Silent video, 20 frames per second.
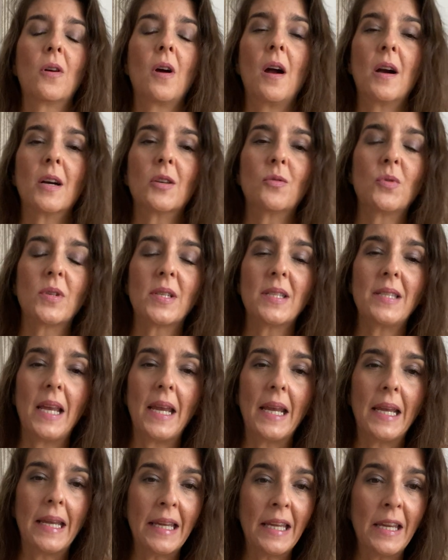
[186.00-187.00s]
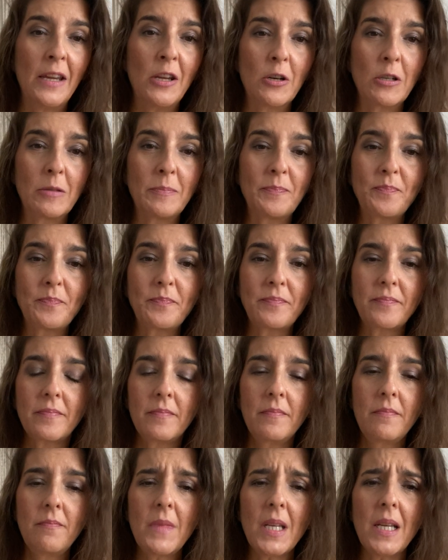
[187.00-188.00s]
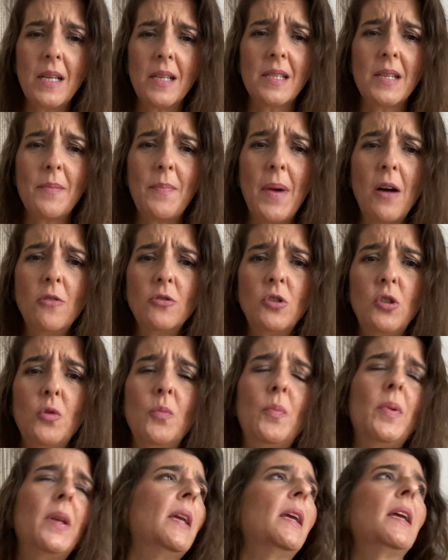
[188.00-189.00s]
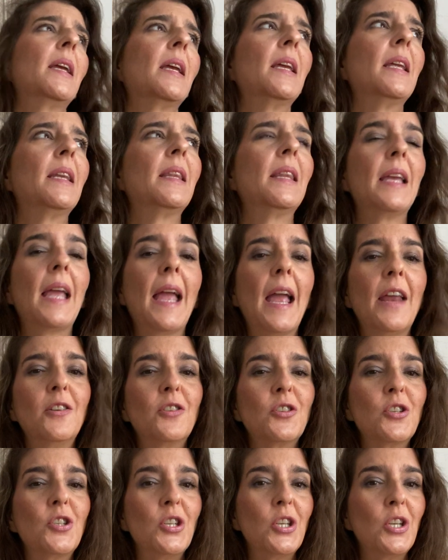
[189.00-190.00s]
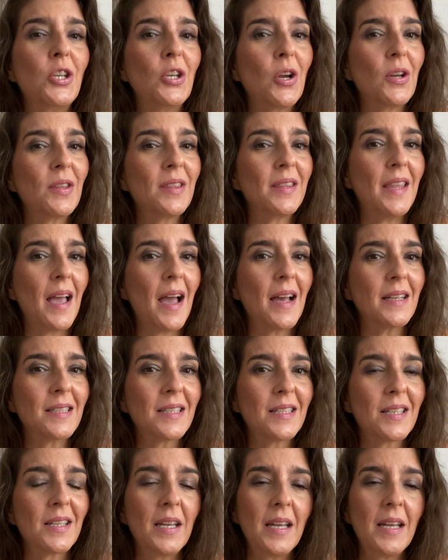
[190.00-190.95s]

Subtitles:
card was saying here, is about you being in the energy that